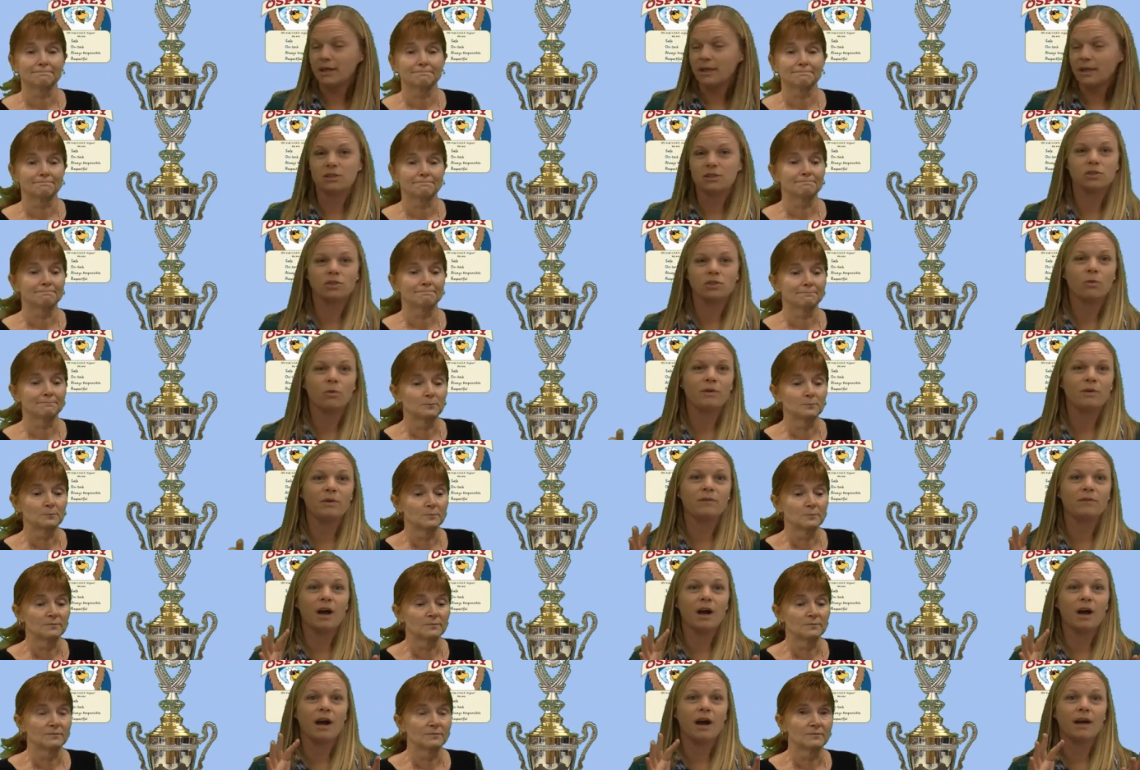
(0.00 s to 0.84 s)
Speaker 1: So we've
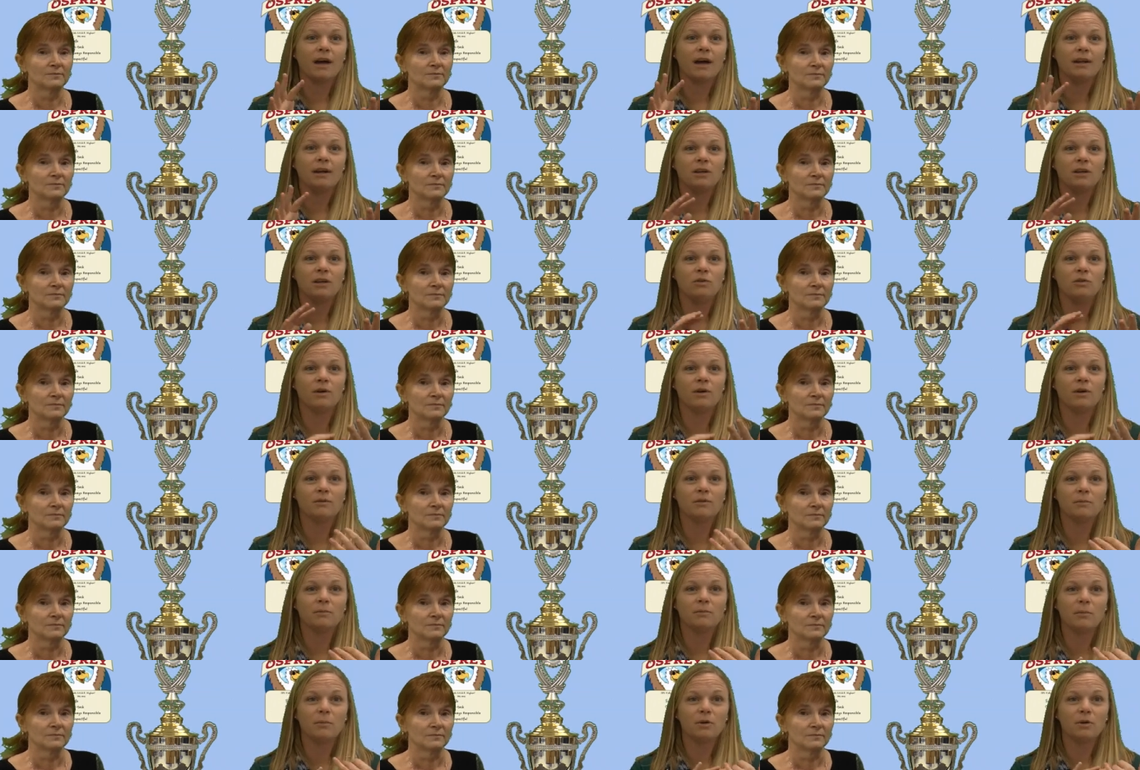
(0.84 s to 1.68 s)
got you got
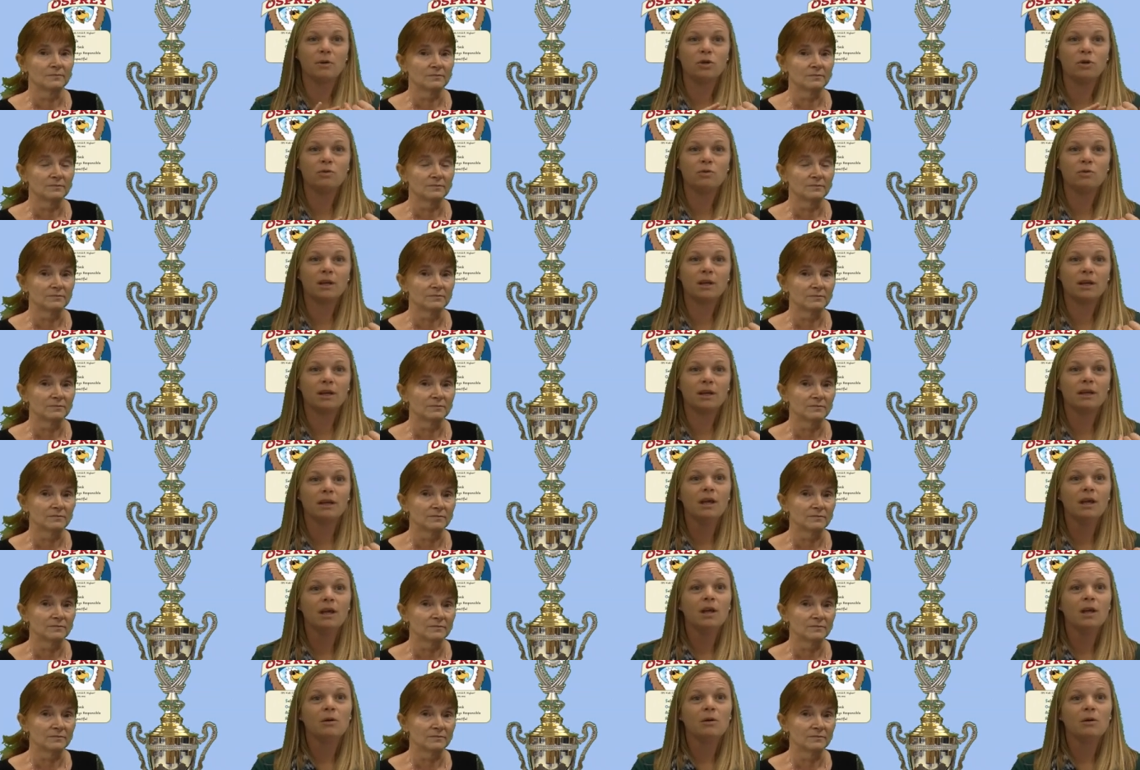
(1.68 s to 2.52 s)
remember you can
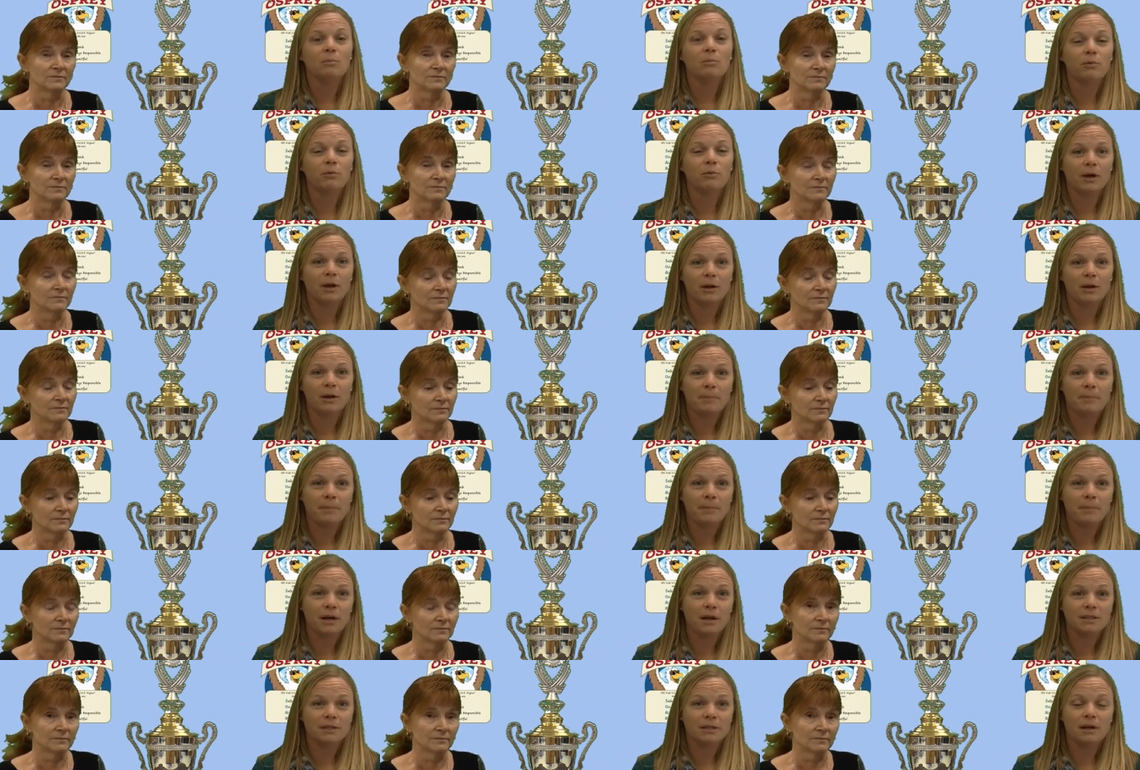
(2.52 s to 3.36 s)
bring a,
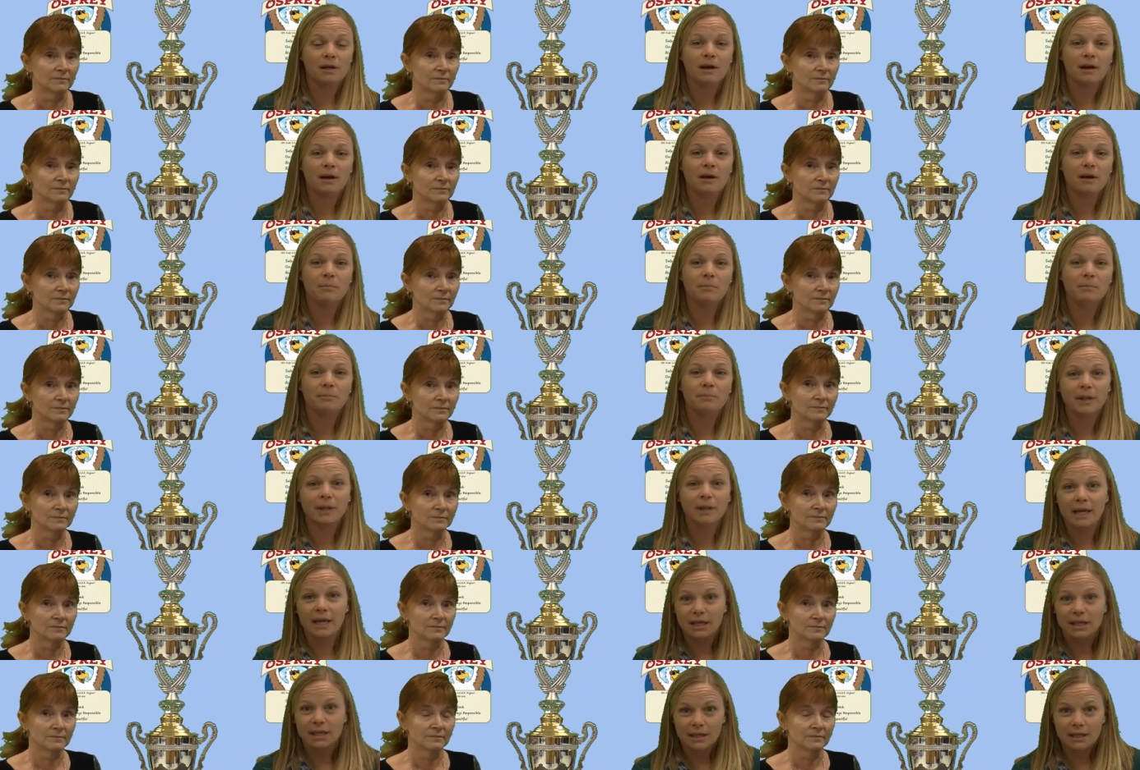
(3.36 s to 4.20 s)
a, a,
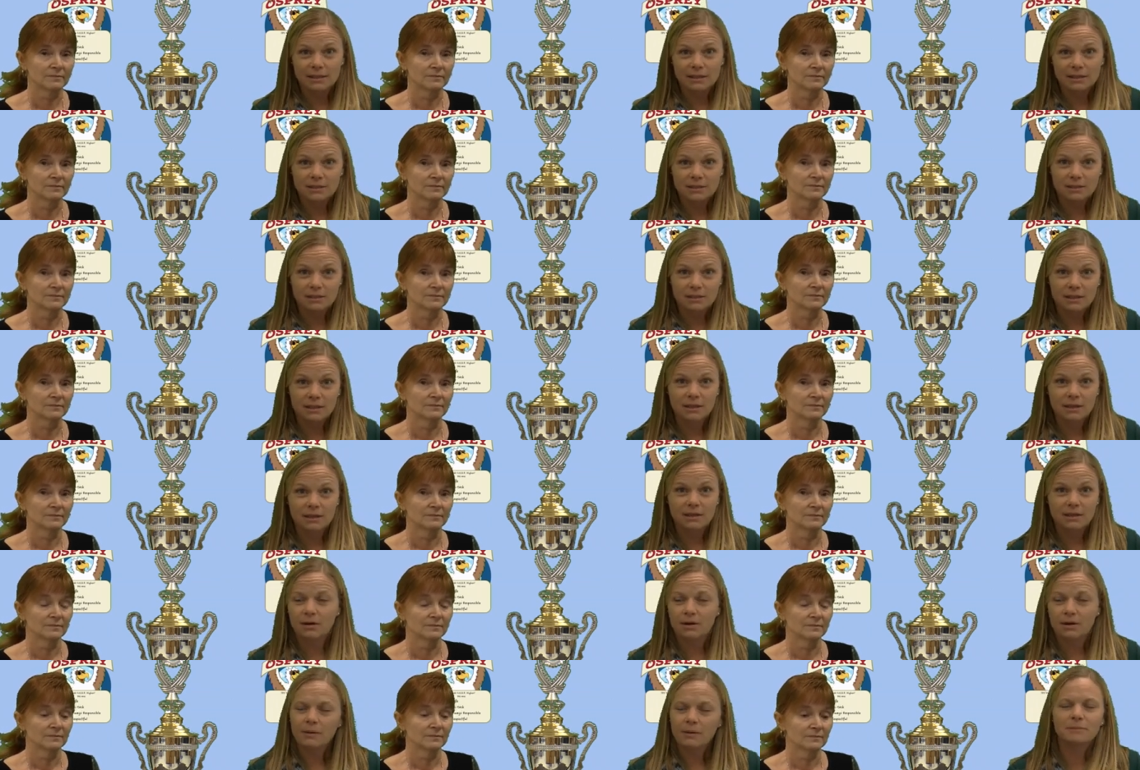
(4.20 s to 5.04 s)
blanket to
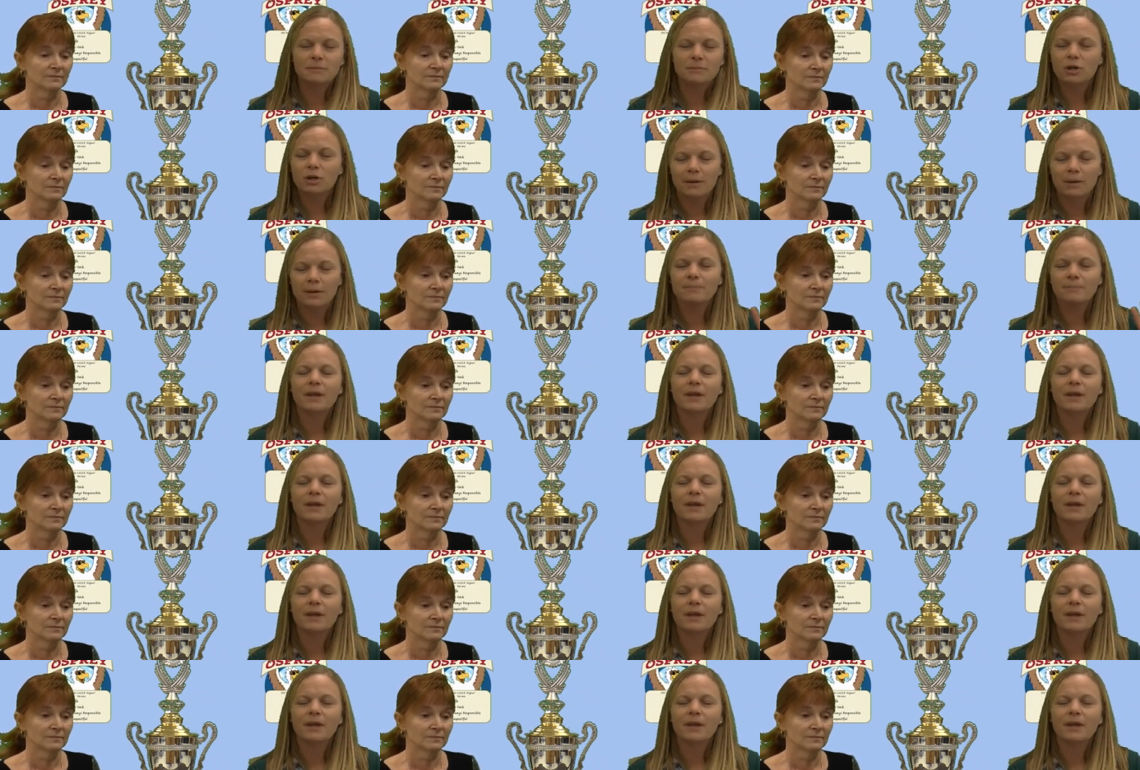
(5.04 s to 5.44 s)
or I'm sorry,